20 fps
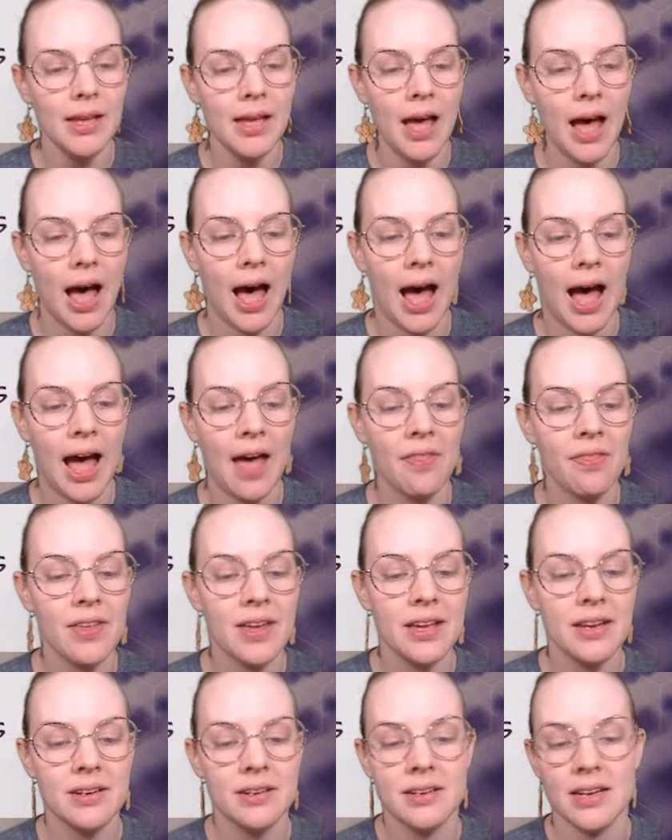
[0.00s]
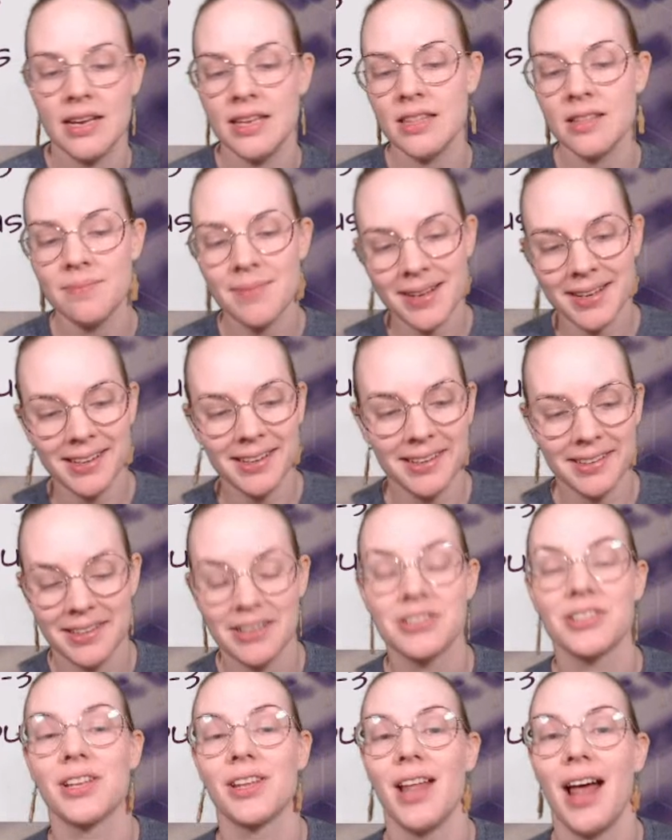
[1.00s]
And then in the middle,
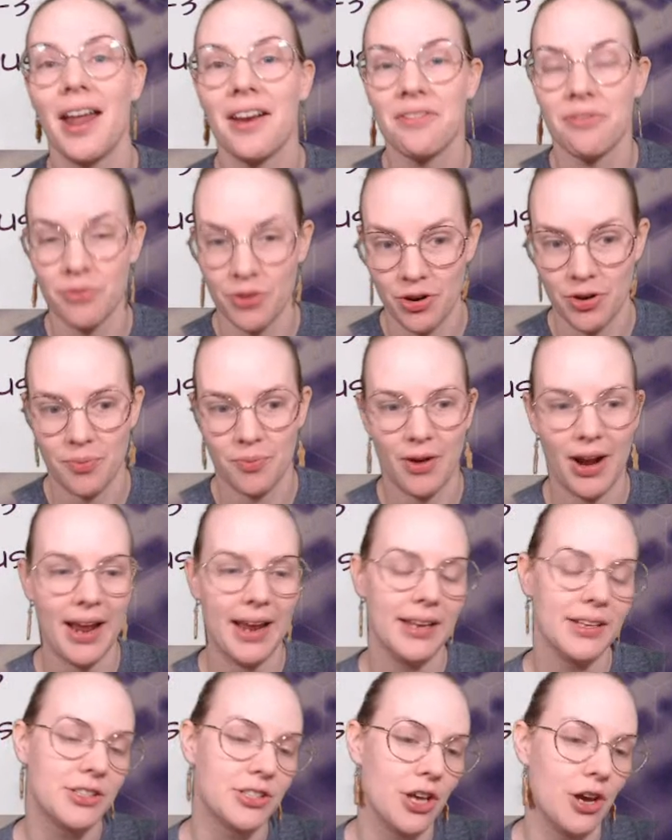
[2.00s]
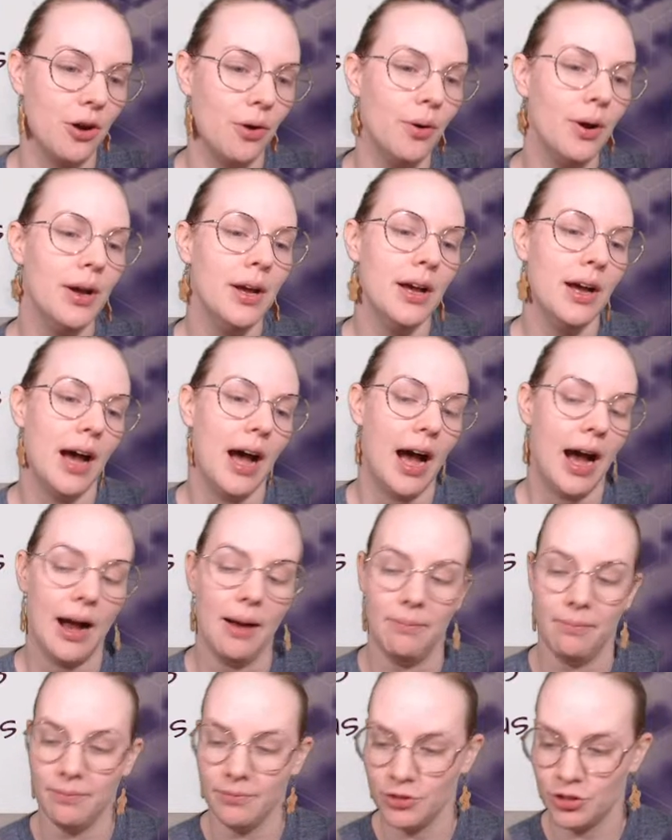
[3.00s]
there's a lot of room, right? So
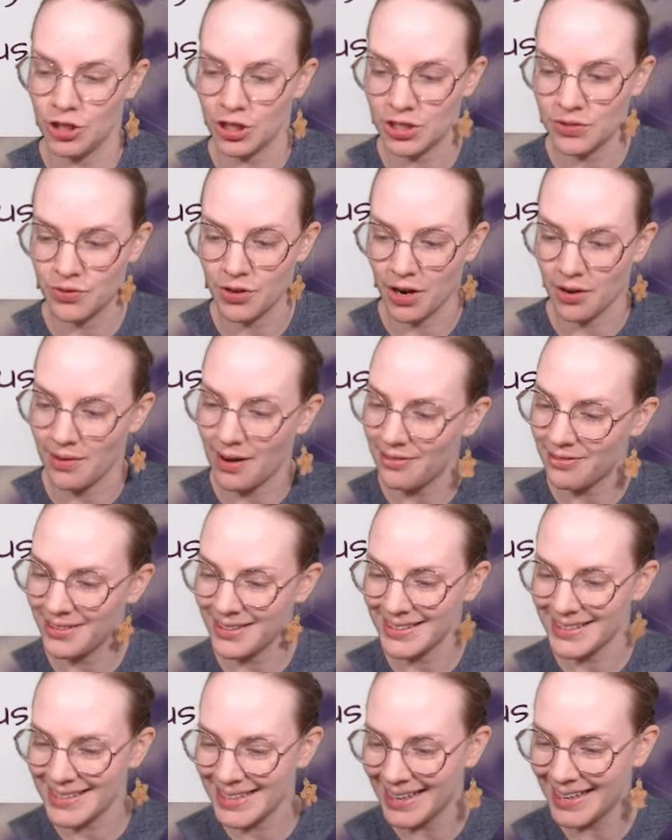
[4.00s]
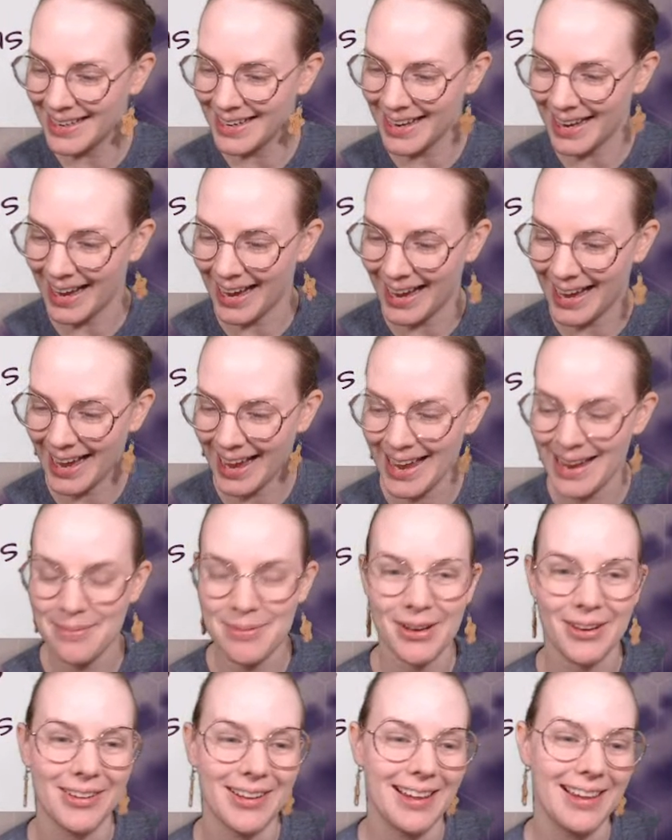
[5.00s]
just for your reference, hey,
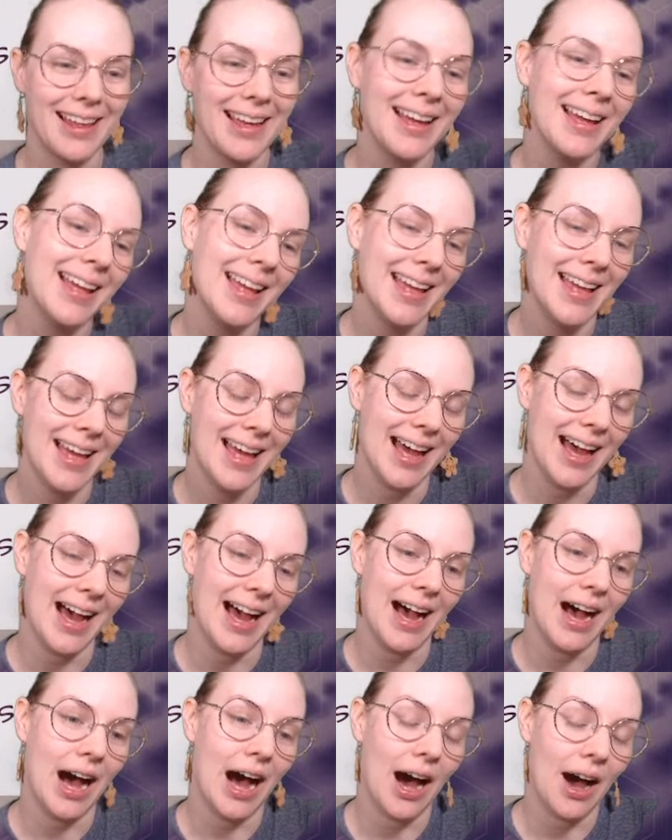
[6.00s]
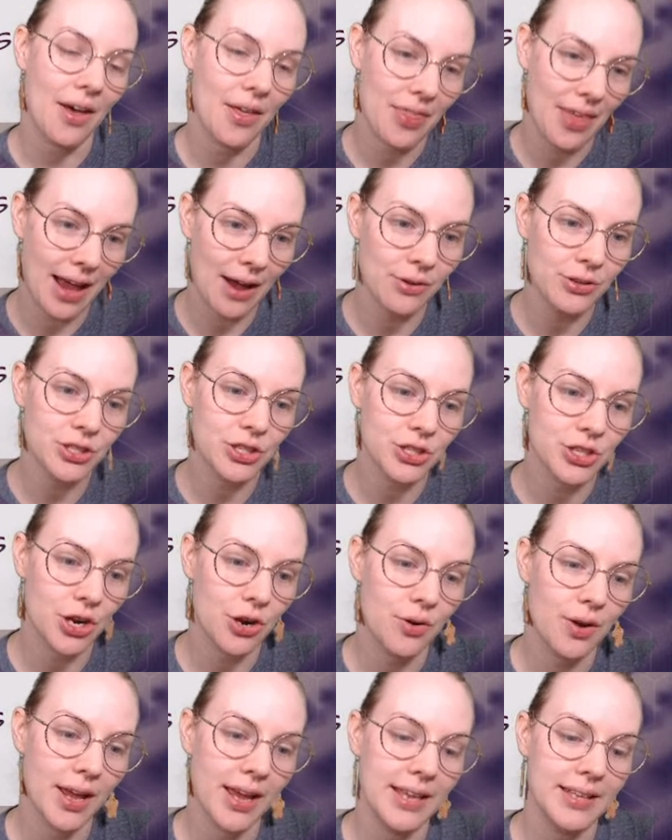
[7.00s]
Makalala, 1,000
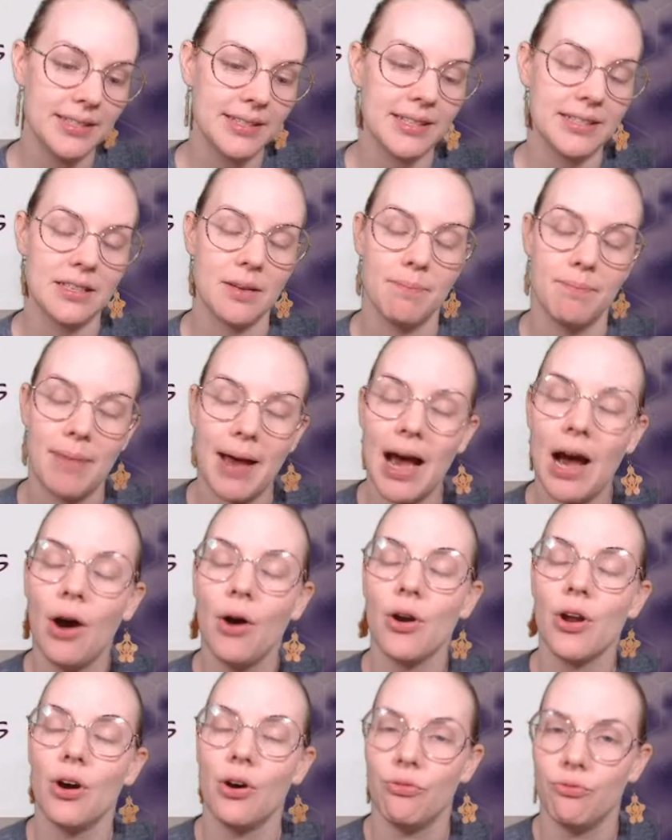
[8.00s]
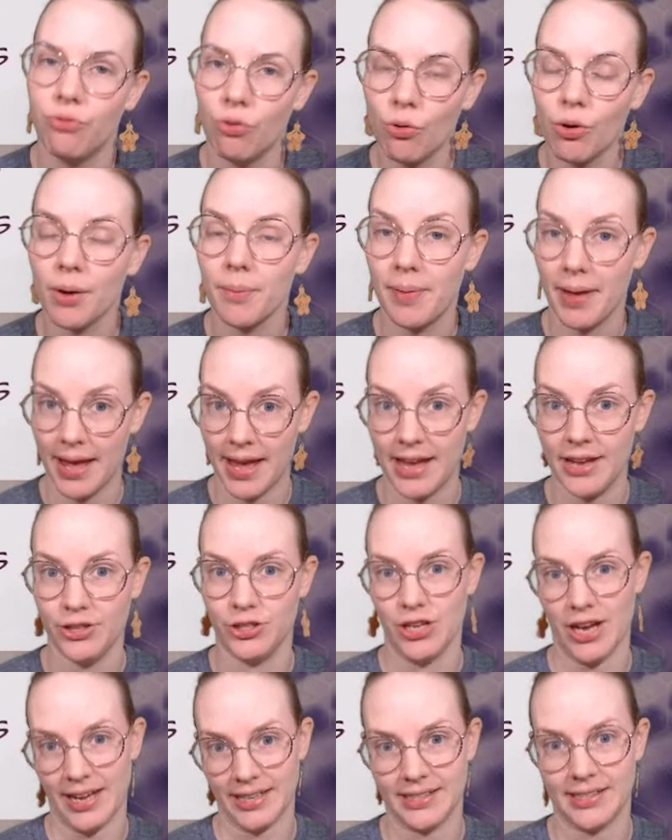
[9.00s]
tokens is about a
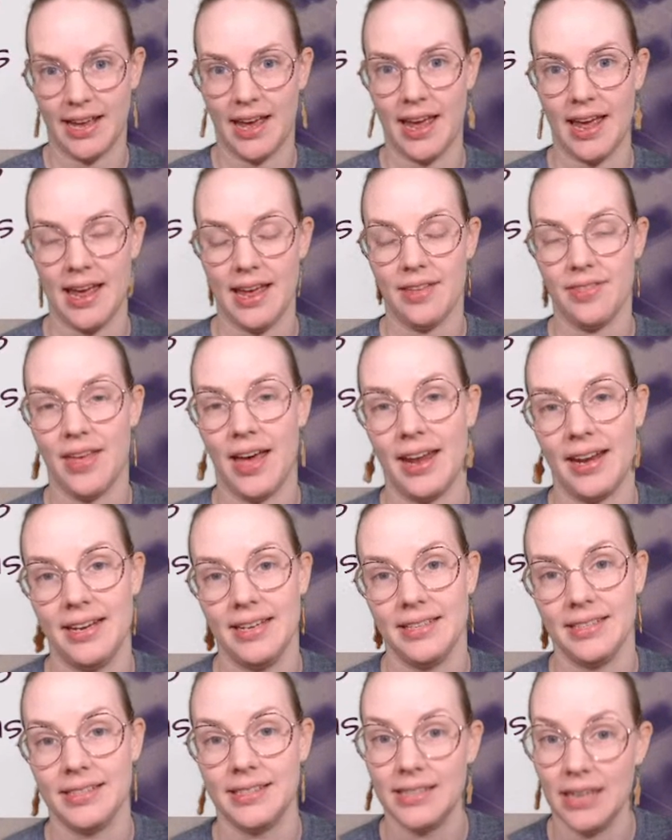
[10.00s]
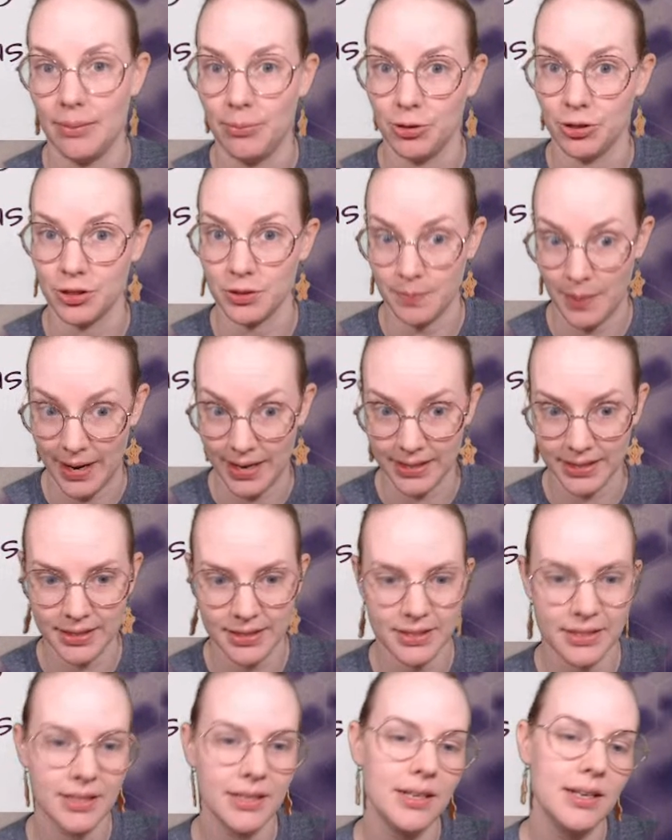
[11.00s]
4-page essay that is double
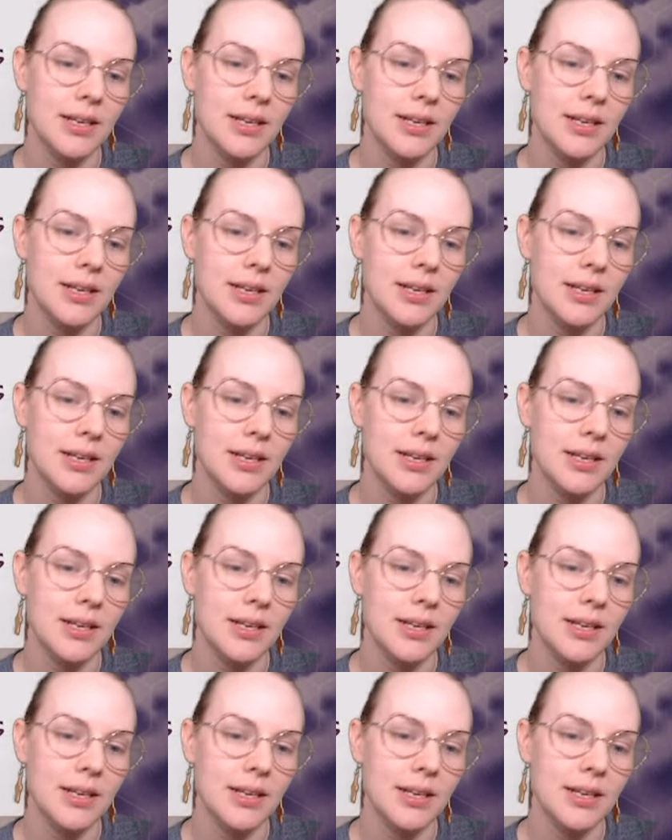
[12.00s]
spaced.